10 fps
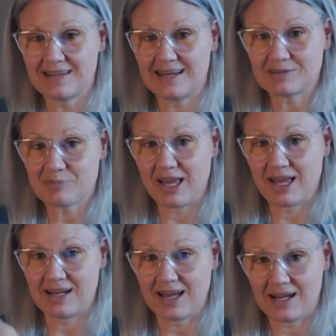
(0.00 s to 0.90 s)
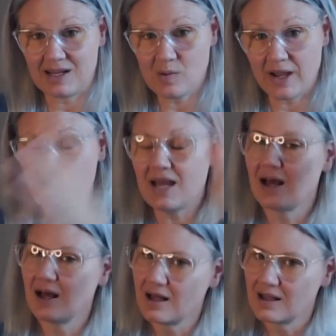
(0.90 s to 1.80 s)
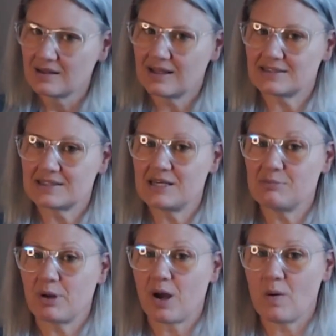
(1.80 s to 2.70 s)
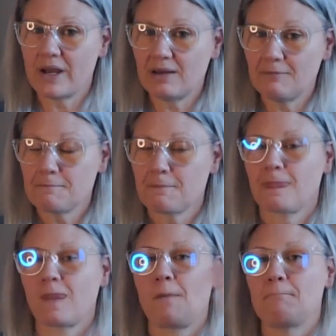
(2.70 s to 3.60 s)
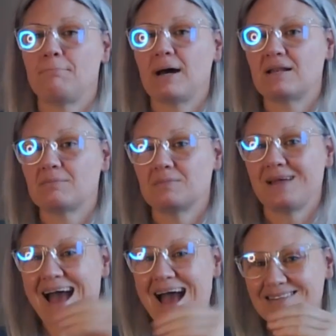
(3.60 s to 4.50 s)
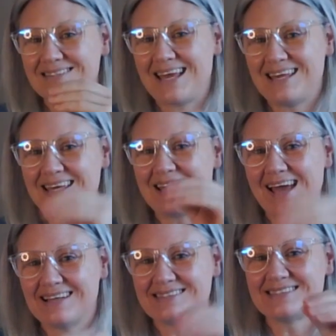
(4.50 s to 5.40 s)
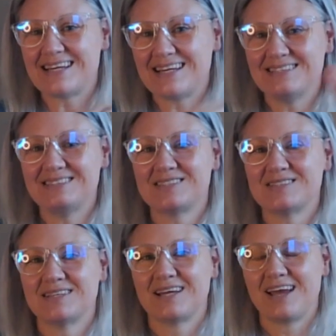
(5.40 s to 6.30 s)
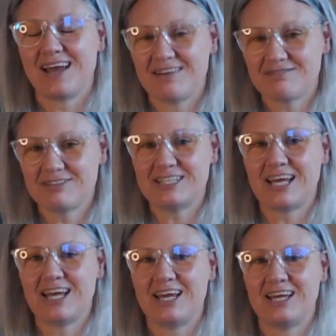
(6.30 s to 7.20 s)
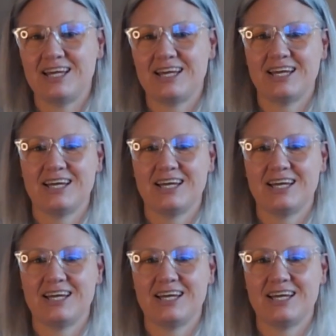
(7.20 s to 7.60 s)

less pain anyway, let's keep going. But taking NSAIDs every day